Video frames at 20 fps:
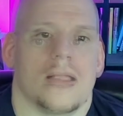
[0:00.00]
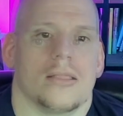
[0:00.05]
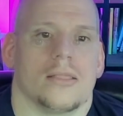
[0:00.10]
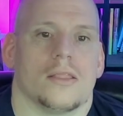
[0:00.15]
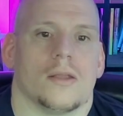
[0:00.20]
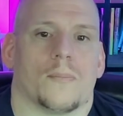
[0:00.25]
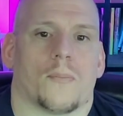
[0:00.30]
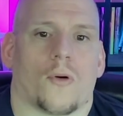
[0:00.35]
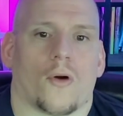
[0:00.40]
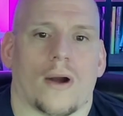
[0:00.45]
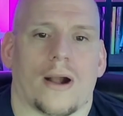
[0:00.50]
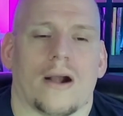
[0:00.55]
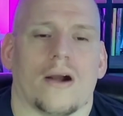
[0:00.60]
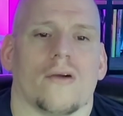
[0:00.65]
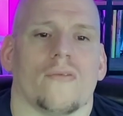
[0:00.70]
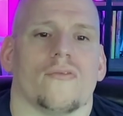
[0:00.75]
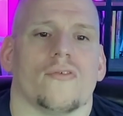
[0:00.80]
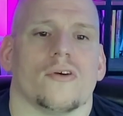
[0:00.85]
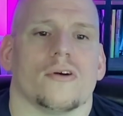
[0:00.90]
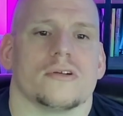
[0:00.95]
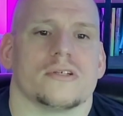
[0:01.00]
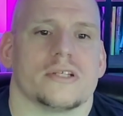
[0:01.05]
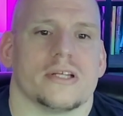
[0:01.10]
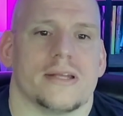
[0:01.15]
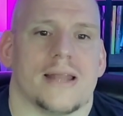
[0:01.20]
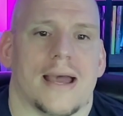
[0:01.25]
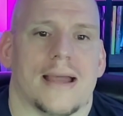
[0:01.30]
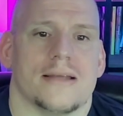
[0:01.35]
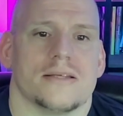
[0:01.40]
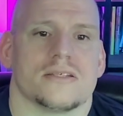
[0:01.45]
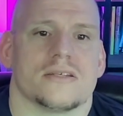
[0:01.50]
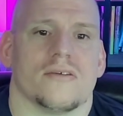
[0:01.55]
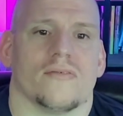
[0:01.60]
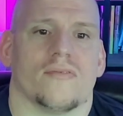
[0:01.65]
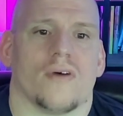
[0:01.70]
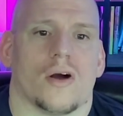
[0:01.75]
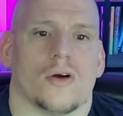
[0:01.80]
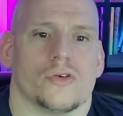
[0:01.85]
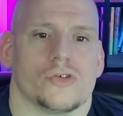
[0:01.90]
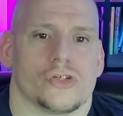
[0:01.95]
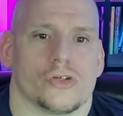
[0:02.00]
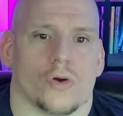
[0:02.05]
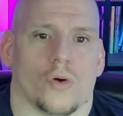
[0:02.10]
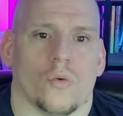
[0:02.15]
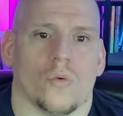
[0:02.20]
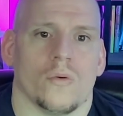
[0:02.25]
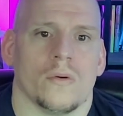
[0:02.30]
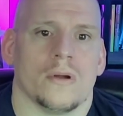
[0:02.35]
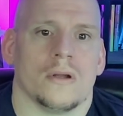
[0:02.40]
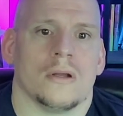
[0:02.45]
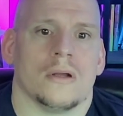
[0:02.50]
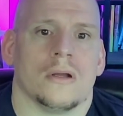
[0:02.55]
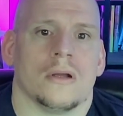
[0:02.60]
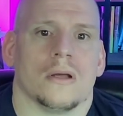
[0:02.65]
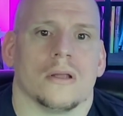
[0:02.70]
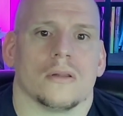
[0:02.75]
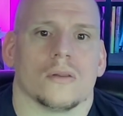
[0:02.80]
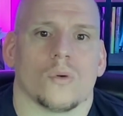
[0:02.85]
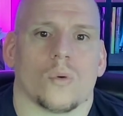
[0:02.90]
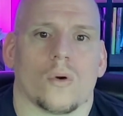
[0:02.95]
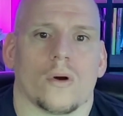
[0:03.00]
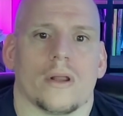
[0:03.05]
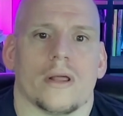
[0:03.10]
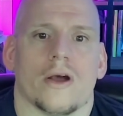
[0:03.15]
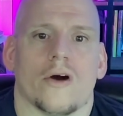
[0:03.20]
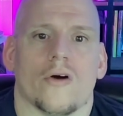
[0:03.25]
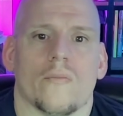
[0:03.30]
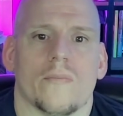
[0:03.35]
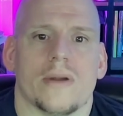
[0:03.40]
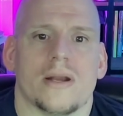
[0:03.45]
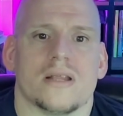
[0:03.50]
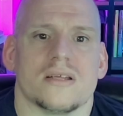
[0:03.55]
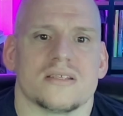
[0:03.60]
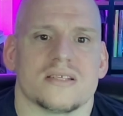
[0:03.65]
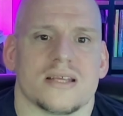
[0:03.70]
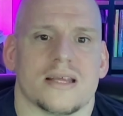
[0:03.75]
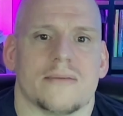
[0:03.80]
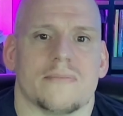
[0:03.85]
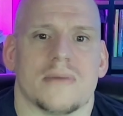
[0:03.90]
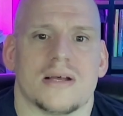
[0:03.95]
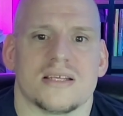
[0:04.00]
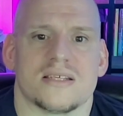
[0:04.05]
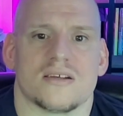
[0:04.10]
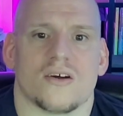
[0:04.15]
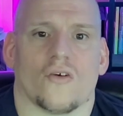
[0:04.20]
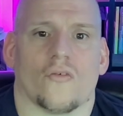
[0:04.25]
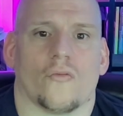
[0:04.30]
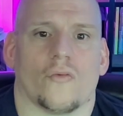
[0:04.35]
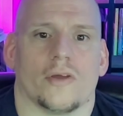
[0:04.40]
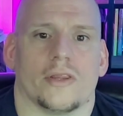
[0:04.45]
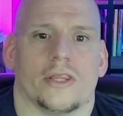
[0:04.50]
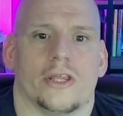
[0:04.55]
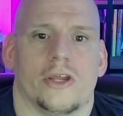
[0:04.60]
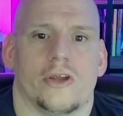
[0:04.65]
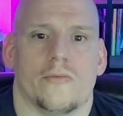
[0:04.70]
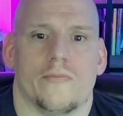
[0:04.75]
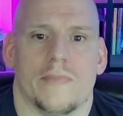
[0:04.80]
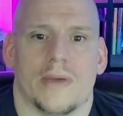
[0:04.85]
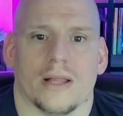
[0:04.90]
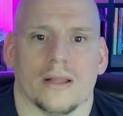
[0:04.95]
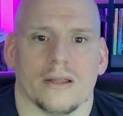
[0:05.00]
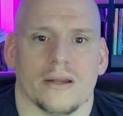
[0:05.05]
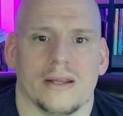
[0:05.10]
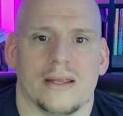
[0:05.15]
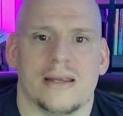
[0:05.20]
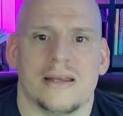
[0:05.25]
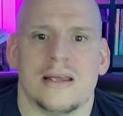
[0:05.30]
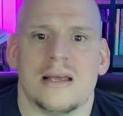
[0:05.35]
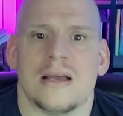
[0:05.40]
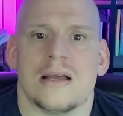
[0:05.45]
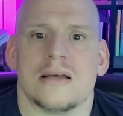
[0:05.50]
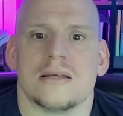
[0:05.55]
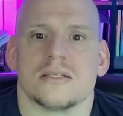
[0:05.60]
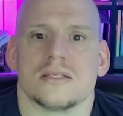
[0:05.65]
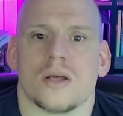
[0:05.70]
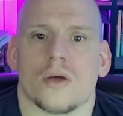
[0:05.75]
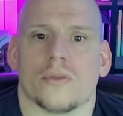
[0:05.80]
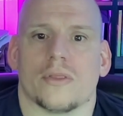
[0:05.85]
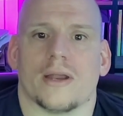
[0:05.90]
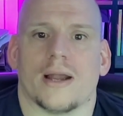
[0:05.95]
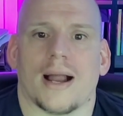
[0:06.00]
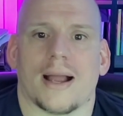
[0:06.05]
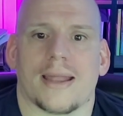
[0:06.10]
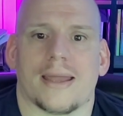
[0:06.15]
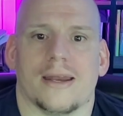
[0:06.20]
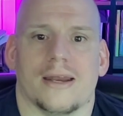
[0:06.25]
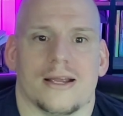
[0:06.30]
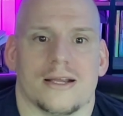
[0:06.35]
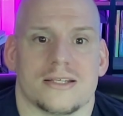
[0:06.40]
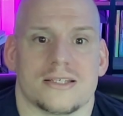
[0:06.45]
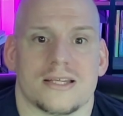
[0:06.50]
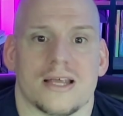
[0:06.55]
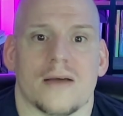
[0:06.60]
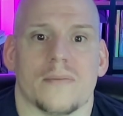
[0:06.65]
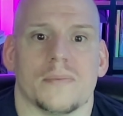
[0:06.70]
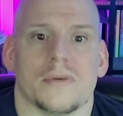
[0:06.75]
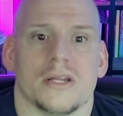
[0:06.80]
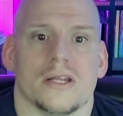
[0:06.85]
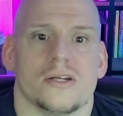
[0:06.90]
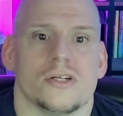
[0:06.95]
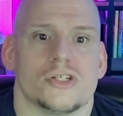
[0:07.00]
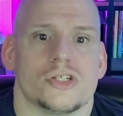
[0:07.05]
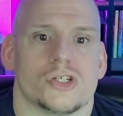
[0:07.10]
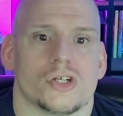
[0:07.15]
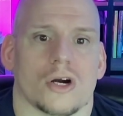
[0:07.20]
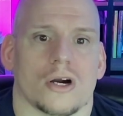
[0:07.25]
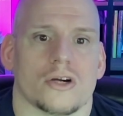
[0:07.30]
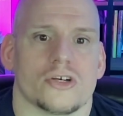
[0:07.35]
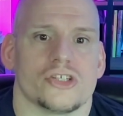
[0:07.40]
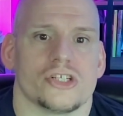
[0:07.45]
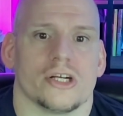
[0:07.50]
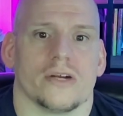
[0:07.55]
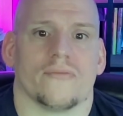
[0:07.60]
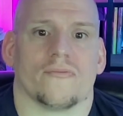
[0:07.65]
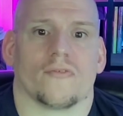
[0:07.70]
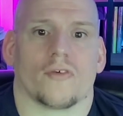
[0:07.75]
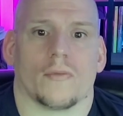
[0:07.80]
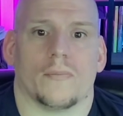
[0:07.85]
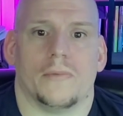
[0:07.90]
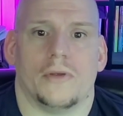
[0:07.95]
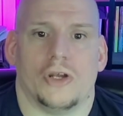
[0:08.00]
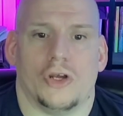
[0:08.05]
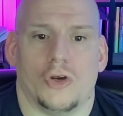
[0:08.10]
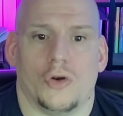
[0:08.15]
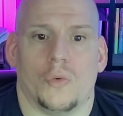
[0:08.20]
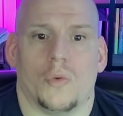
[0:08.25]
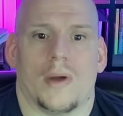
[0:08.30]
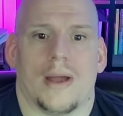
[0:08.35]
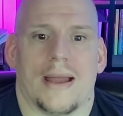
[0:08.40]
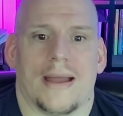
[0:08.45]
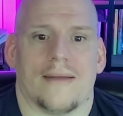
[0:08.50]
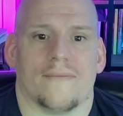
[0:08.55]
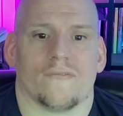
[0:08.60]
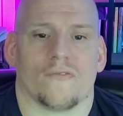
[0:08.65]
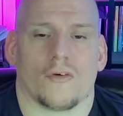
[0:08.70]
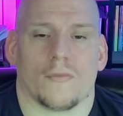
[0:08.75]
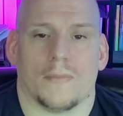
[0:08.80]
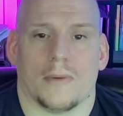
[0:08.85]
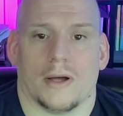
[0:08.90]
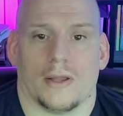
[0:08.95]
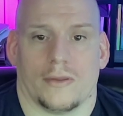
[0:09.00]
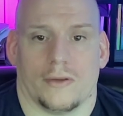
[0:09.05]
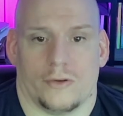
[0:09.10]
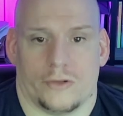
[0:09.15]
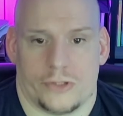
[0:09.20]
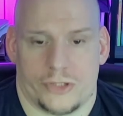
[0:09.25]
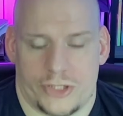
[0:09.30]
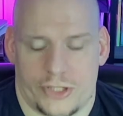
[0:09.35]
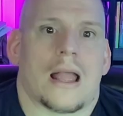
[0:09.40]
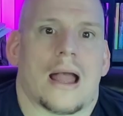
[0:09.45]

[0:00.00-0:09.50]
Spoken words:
The prayer for today's devotional: Lord, help me to see myself with humility so that I can accept instruction from you and from others.